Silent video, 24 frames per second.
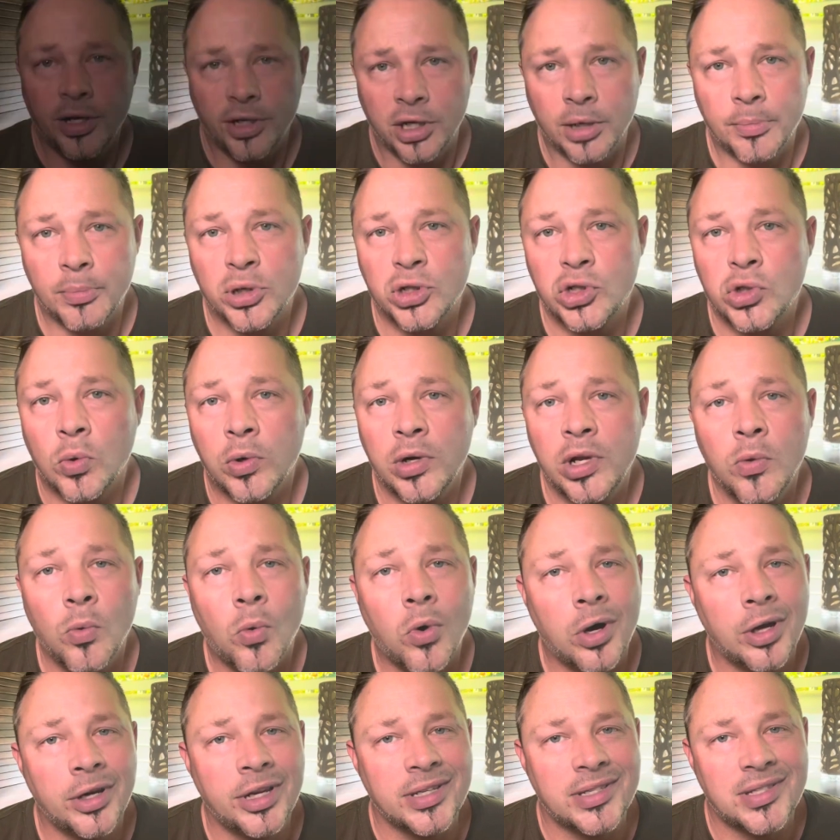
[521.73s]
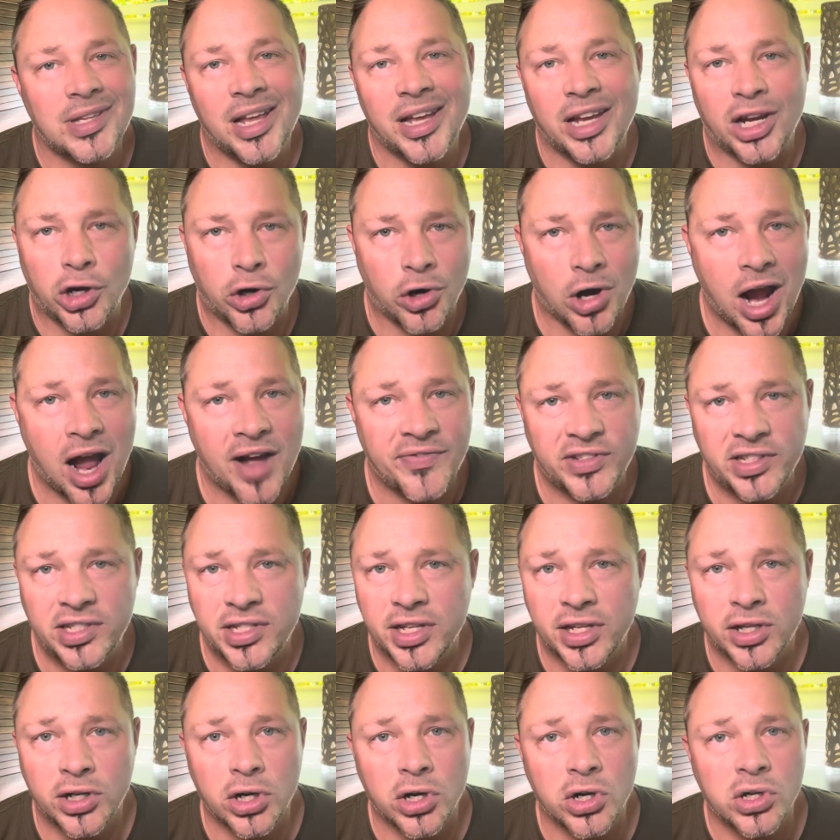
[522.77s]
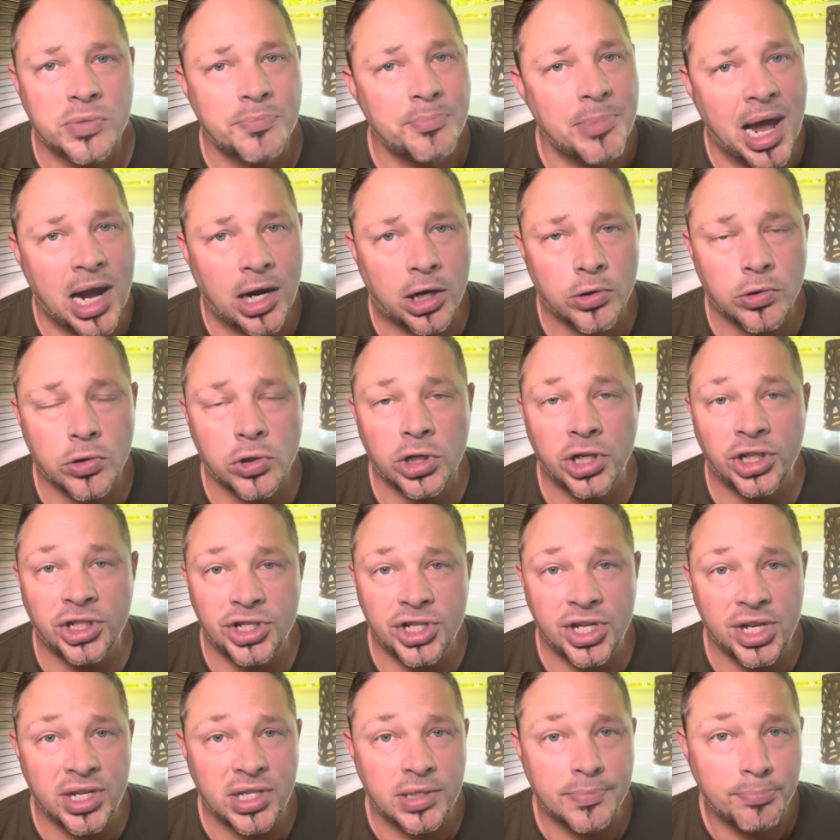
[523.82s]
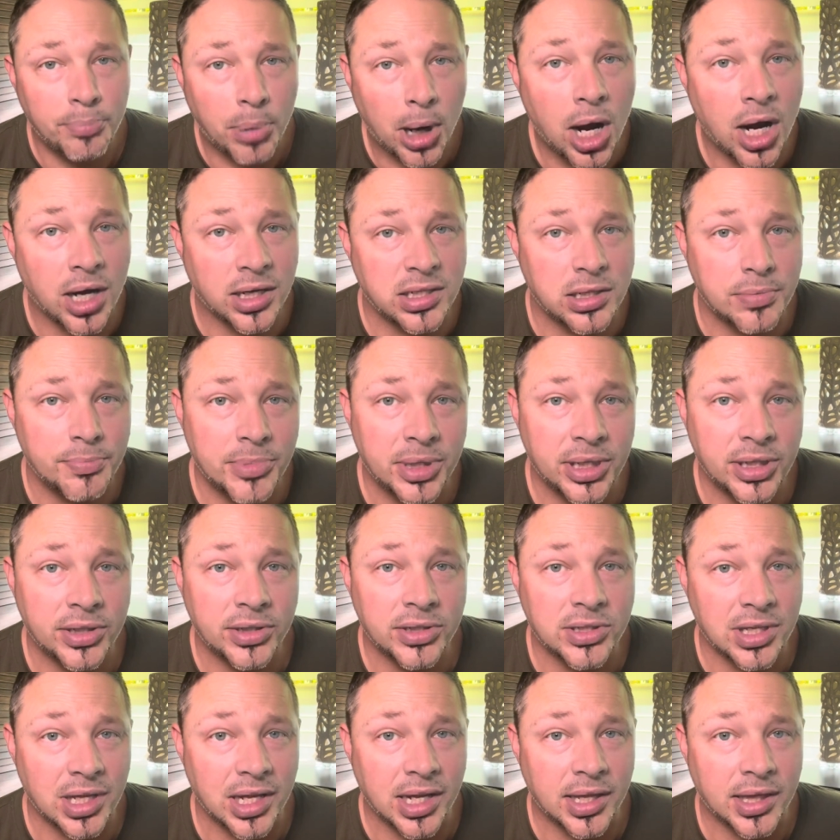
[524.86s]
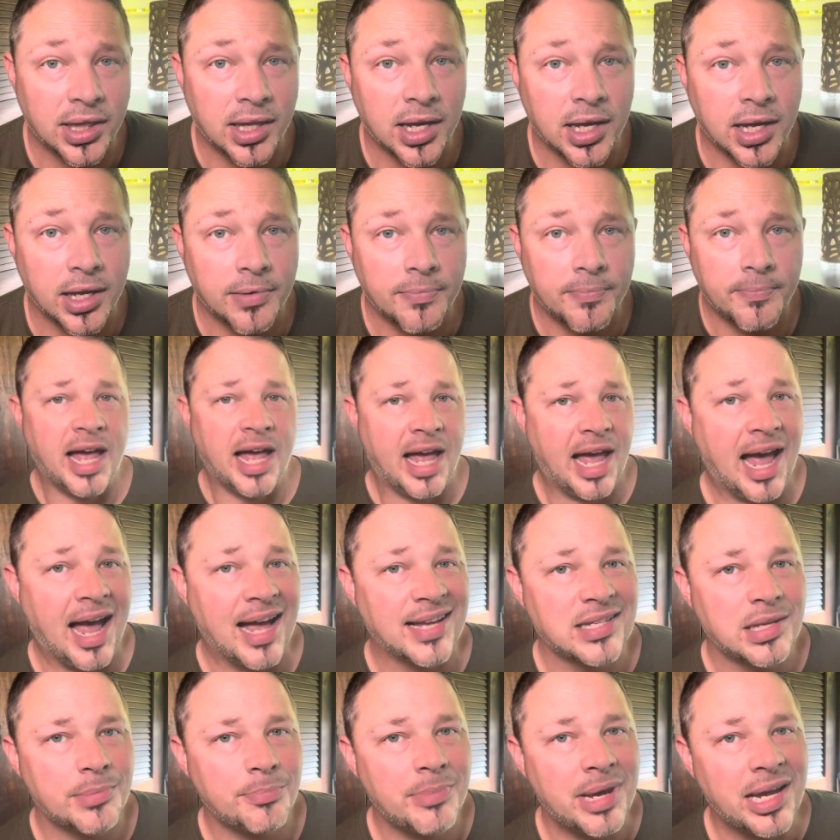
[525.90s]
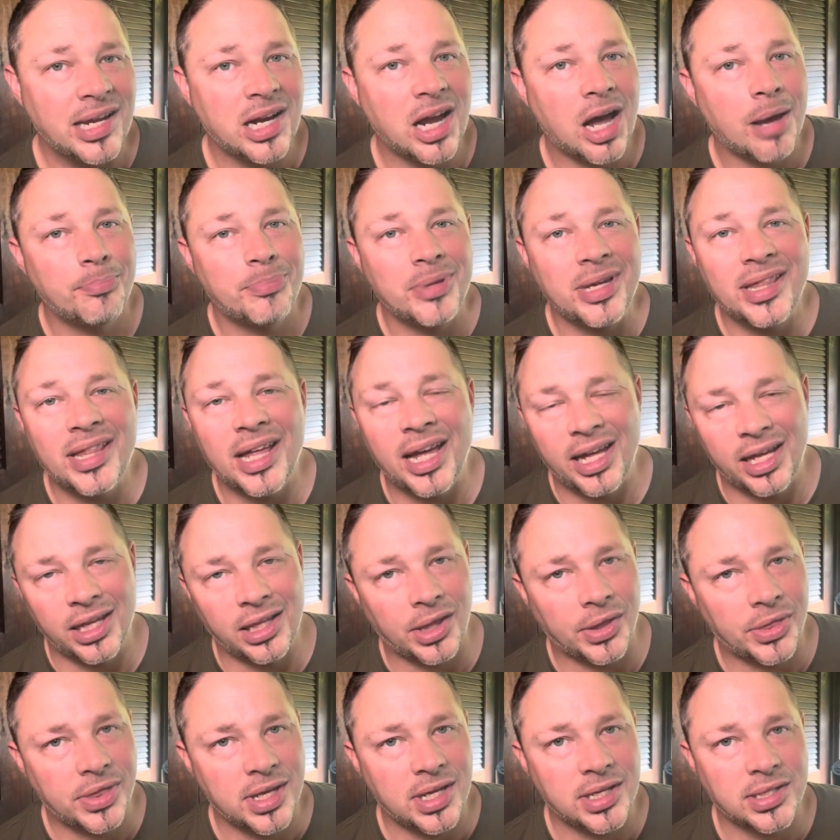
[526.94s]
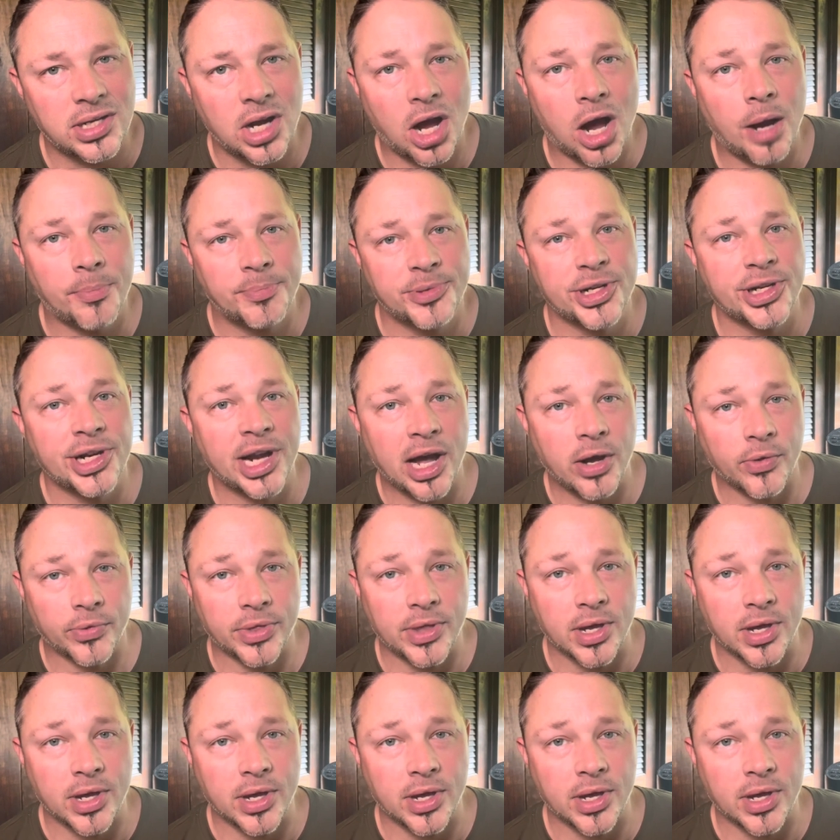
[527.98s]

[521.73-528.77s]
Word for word: Number 21 is like craft dinners, macaroni cheese, boxed meals like that, as it may not be the healthiest option out